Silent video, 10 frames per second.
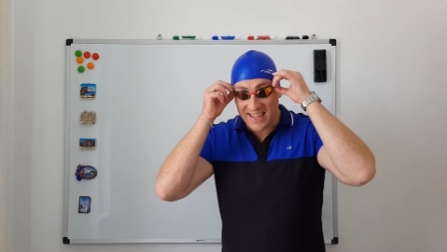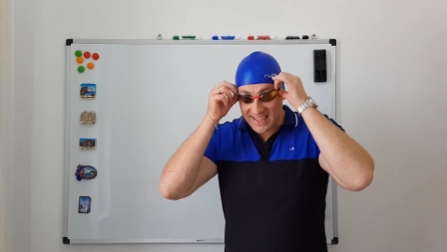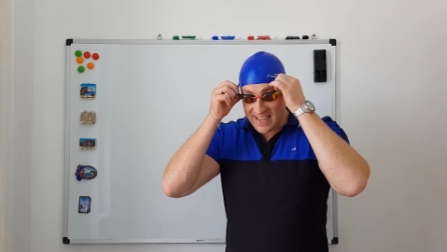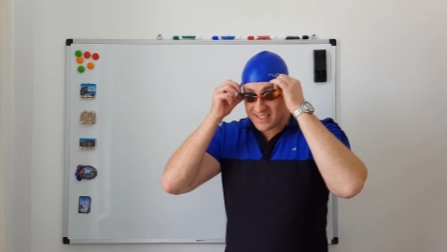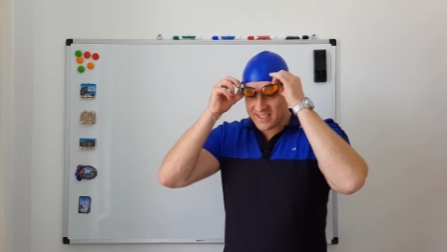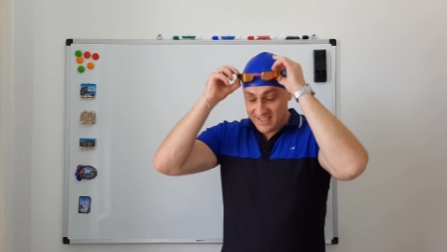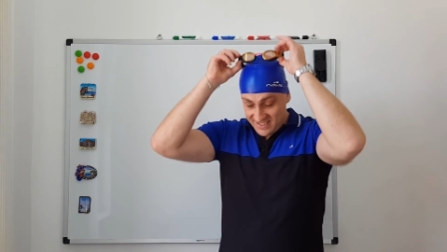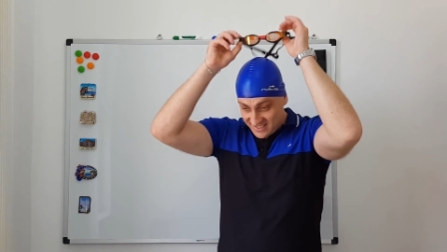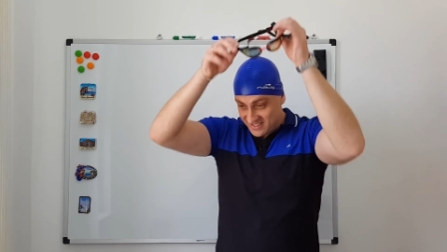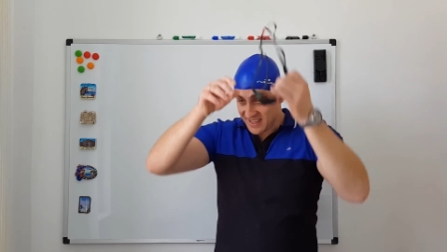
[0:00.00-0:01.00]
Let's
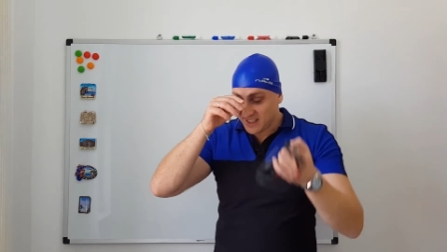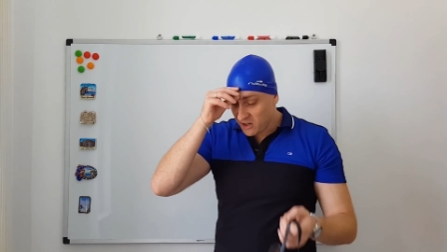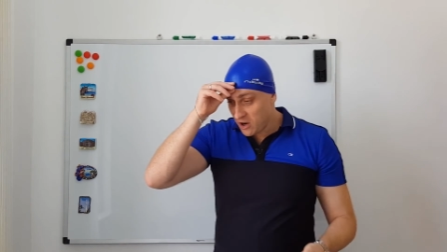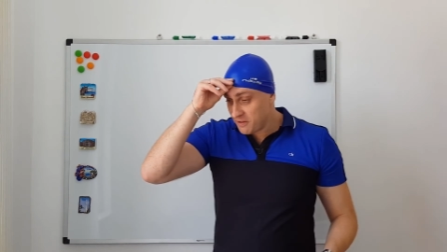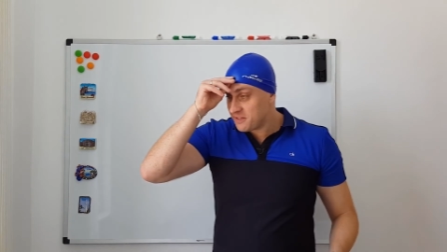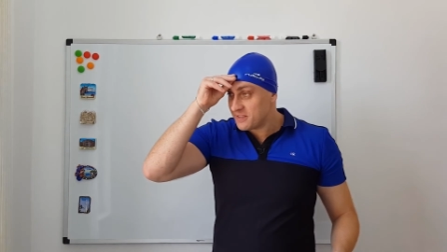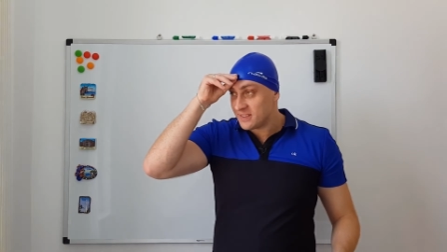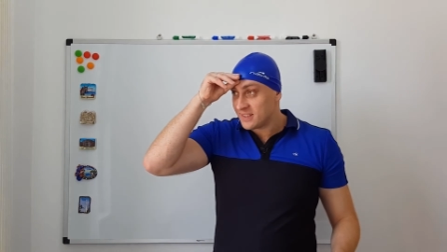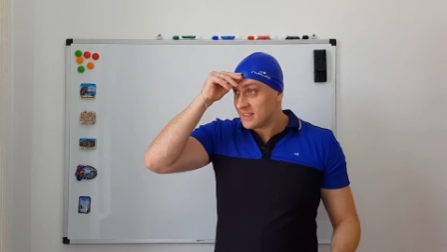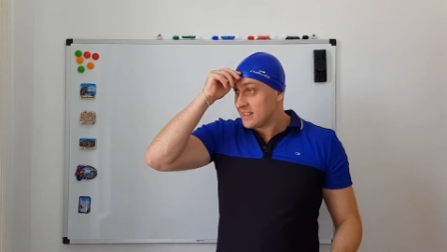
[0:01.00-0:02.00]
take it off.
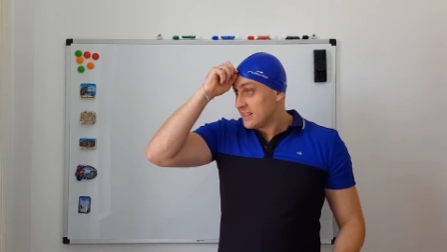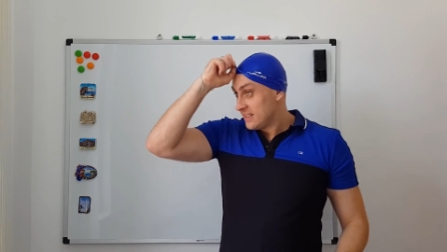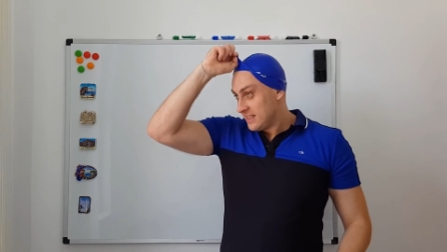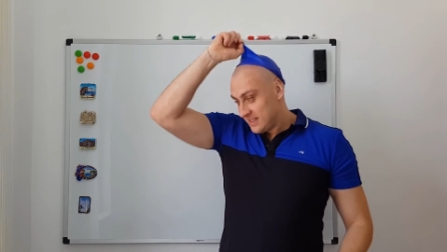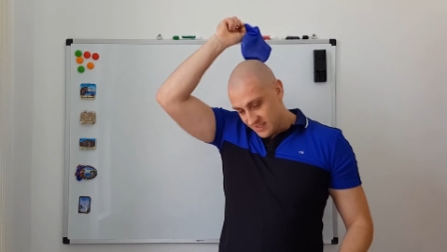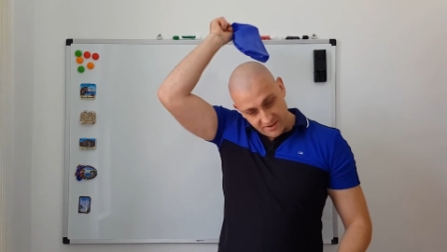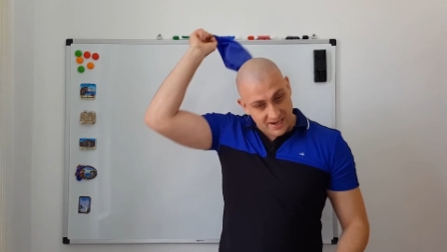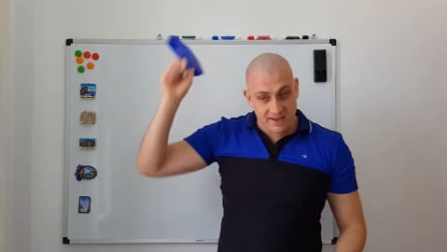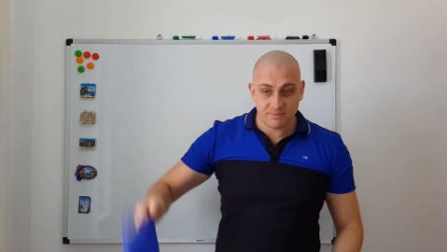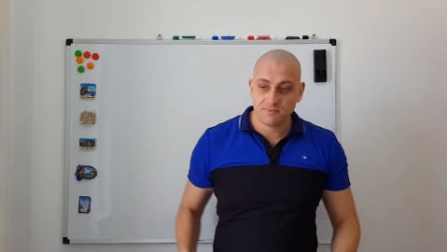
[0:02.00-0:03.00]
All
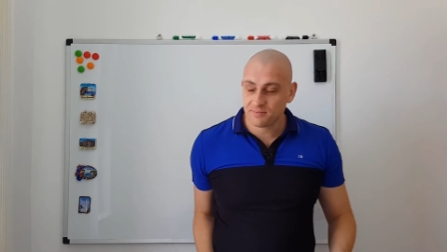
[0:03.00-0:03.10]
right,